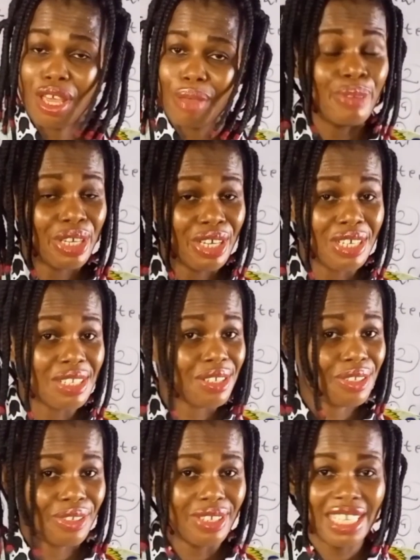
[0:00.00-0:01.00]
because
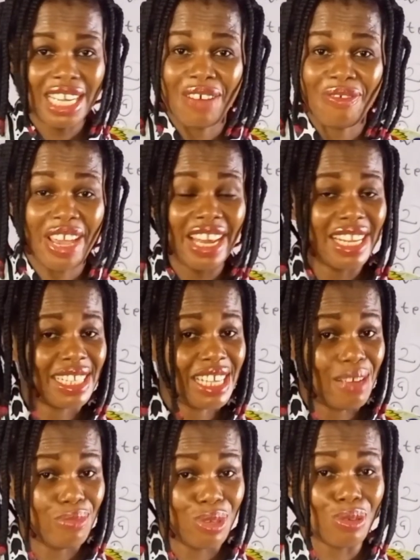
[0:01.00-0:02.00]
you don't have any
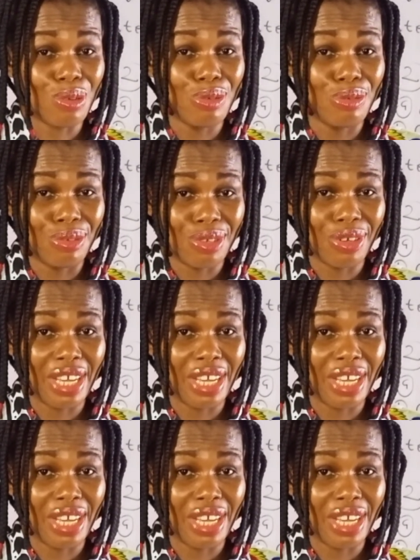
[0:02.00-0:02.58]
time to lose.